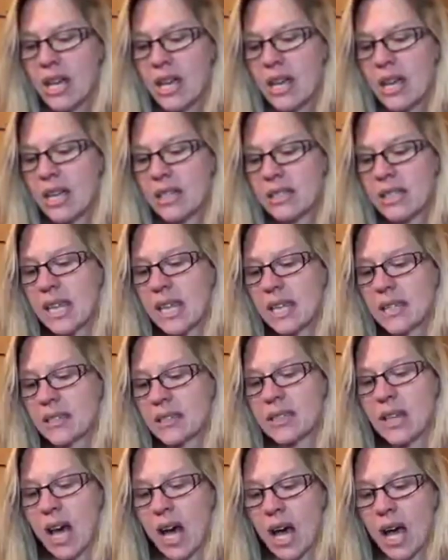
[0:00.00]
It takes
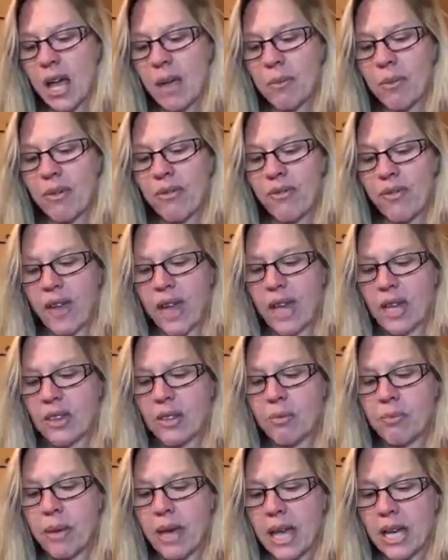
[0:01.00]
time, faith,
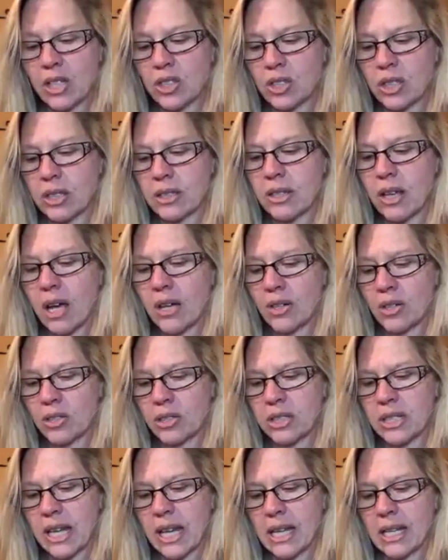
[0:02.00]
patience,
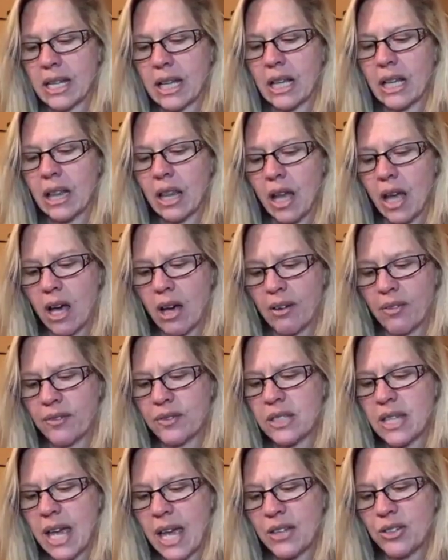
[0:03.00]
understanding, love,
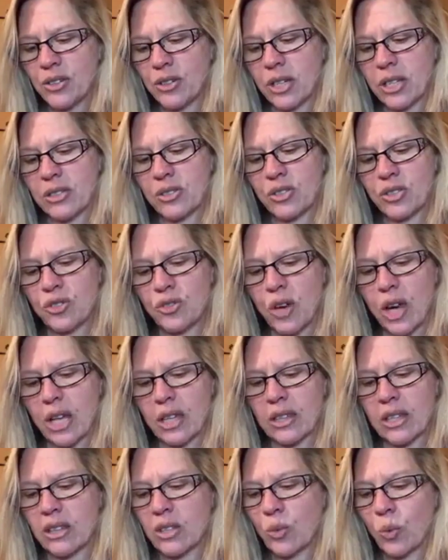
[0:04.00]
tenderness, strength,
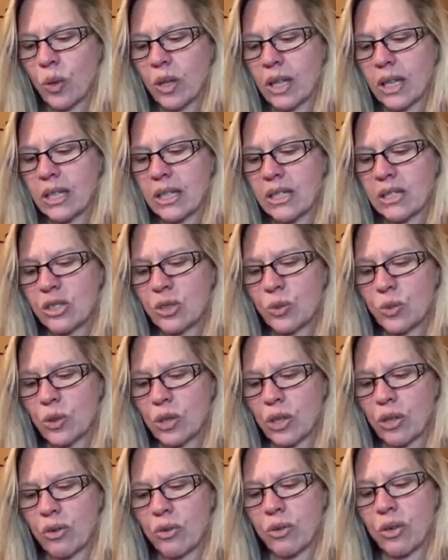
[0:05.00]
and the willingness to
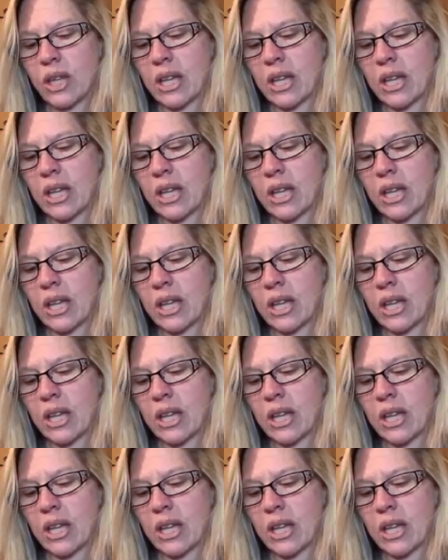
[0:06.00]
work through the